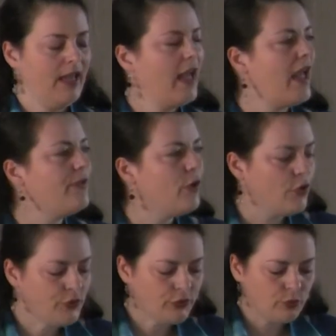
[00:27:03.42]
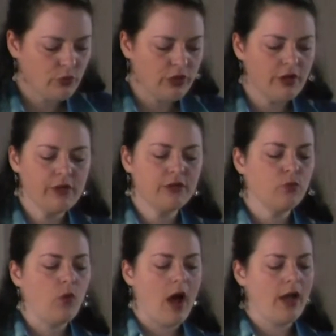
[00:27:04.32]
And those words
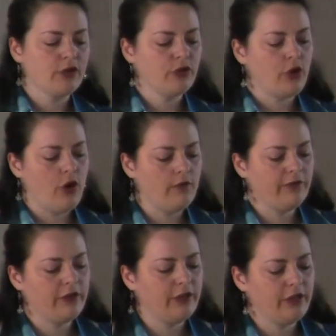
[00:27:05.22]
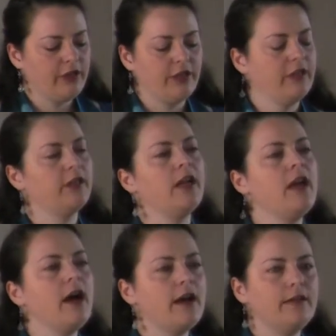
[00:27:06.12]
washed over her
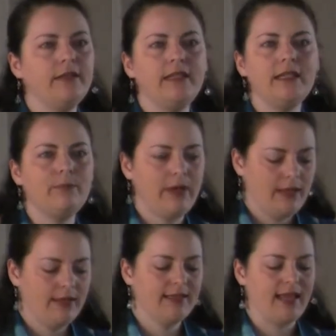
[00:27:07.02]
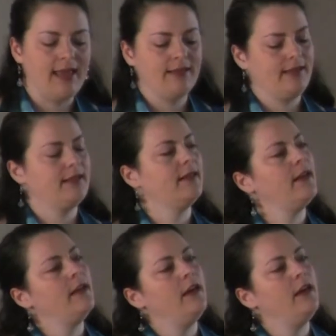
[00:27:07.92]
a deep sense